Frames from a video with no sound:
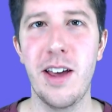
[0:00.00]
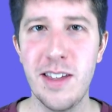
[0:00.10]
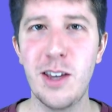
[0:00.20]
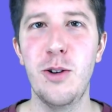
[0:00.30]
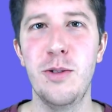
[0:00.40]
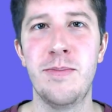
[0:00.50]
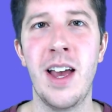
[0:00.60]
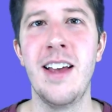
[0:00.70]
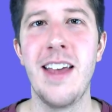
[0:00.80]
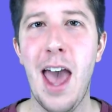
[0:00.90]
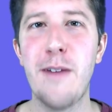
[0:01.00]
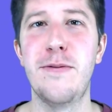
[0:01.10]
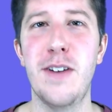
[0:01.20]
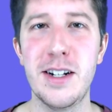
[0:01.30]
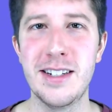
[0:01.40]
I think you'll have
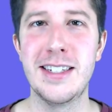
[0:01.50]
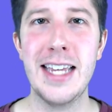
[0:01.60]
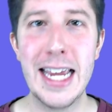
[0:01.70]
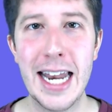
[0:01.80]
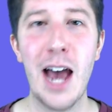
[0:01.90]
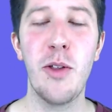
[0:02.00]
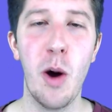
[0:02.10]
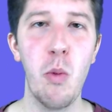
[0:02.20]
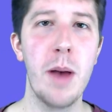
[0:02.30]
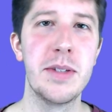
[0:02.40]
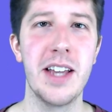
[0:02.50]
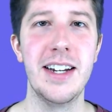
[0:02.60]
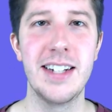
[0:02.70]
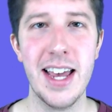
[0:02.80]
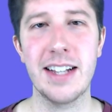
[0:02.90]
fun seeing how that
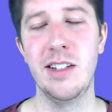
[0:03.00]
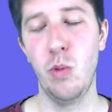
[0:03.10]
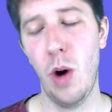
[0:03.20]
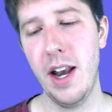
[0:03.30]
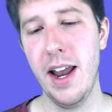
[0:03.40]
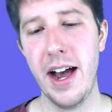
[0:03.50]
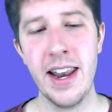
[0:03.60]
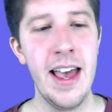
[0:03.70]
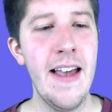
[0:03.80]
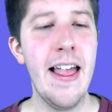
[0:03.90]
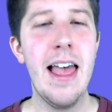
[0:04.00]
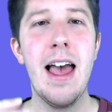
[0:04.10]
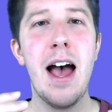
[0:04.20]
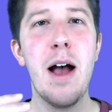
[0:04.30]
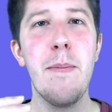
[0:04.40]
website ticks and whatnot.
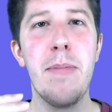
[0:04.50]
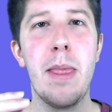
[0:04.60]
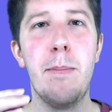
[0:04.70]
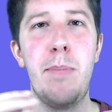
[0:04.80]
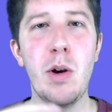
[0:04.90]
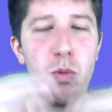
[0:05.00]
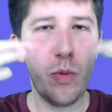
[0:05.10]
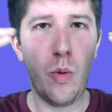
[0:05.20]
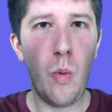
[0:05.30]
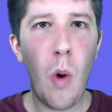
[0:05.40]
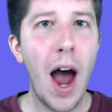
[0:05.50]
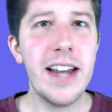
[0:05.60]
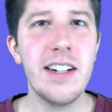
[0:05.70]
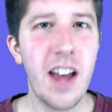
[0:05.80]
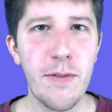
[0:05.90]
But
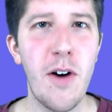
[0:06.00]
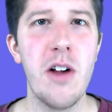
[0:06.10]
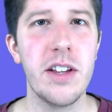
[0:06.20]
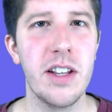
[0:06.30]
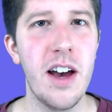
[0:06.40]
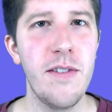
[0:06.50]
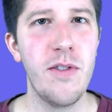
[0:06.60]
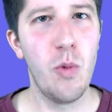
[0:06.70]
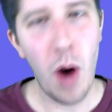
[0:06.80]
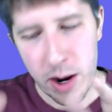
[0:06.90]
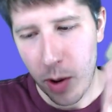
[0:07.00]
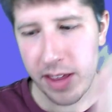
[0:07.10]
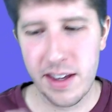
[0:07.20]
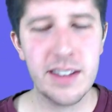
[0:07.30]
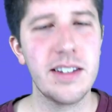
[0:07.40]
why did I fall in love? Why do
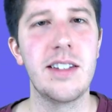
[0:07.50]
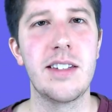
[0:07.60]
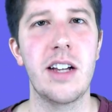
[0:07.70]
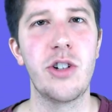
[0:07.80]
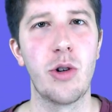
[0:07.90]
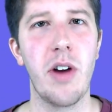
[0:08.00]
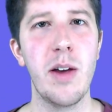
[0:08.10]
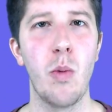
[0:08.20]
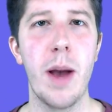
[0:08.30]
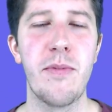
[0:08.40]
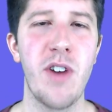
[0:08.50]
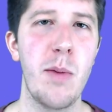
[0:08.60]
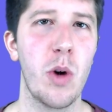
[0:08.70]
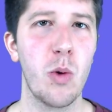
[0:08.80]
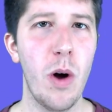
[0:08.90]
I think this is such a great web
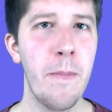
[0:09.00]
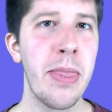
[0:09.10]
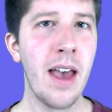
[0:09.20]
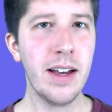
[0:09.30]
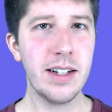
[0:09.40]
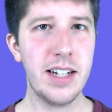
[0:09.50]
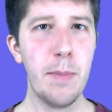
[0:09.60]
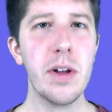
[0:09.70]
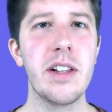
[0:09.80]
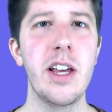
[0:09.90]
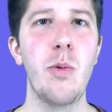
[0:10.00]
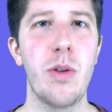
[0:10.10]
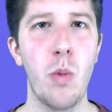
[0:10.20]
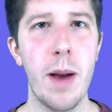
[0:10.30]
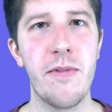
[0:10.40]
framework? Well, typically
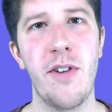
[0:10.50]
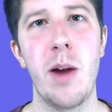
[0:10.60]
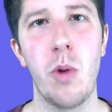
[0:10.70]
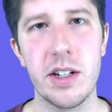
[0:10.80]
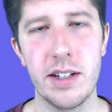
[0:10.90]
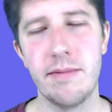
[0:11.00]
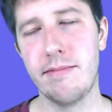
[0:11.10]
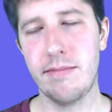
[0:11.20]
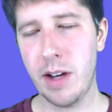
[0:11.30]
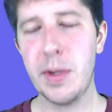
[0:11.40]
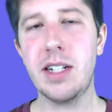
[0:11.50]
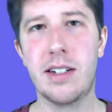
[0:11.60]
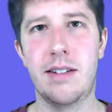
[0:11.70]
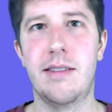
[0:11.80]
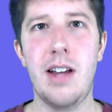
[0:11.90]
with web frameworks, and let me
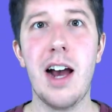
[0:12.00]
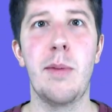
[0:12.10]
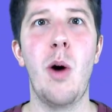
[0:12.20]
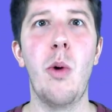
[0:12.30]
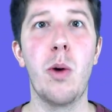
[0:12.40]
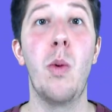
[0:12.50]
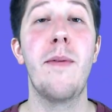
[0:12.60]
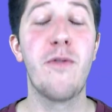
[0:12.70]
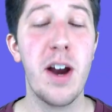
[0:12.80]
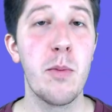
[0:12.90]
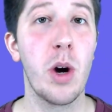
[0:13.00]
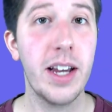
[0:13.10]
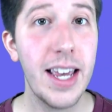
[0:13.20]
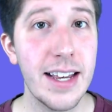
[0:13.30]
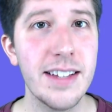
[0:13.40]
talk about what a web
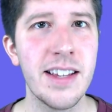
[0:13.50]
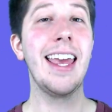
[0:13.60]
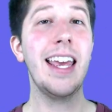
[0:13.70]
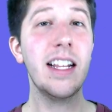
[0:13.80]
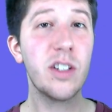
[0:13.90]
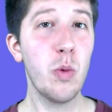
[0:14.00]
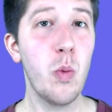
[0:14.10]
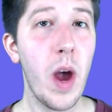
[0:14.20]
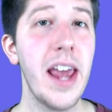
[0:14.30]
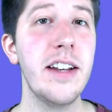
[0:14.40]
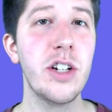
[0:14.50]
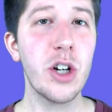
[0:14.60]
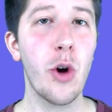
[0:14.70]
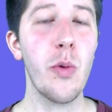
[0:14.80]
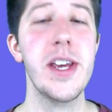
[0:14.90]
framework is, it's a way to
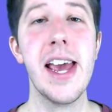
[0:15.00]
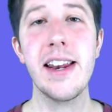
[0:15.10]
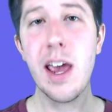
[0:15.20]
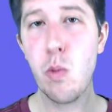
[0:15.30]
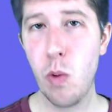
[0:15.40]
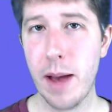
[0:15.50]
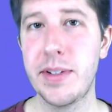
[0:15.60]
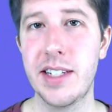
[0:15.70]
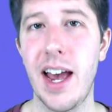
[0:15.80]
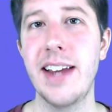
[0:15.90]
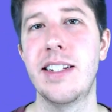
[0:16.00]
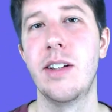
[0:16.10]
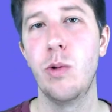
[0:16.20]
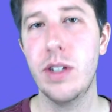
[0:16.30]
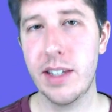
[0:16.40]
create a website
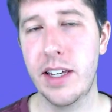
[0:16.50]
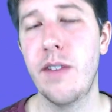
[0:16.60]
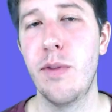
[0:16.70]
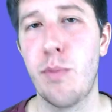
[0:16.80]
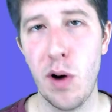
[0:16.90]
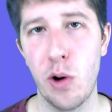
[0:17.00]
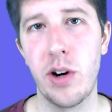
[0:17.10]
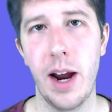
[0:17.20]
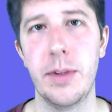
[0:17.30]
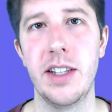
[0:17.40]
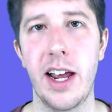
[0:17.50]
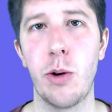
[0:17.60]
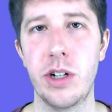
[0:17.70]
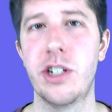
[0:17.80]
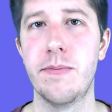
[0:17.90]
with a given programming
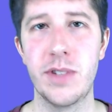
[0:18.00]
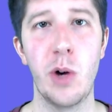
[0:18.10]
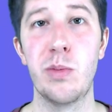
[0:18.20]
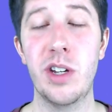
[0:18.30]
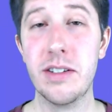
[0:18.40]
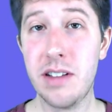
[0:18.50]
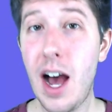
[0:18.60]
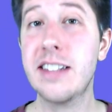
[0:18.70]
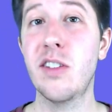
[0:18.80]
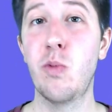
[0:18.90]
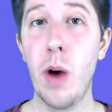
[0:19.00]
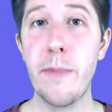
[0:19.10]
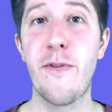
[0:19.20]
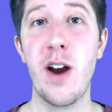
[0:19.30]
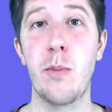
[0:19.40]
language. So there's lots of
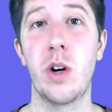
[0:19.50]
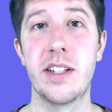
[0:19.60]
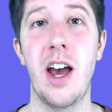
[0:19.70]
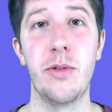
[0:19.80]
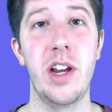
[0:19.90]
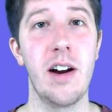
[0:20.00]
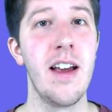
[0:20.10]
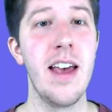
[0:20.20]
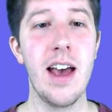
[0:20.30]
web frameworks out there.